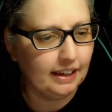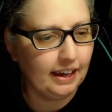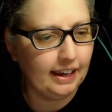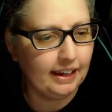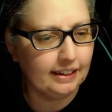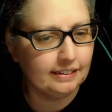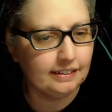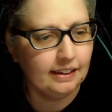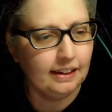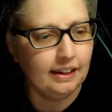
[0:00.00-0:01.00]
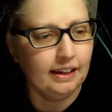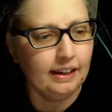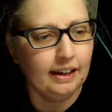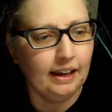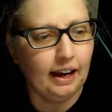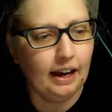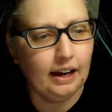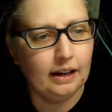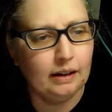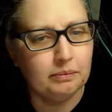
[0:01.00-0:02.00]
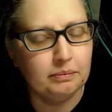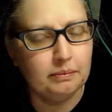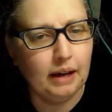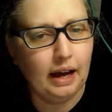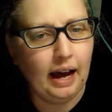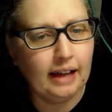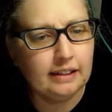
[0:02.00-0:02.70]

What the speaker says: And I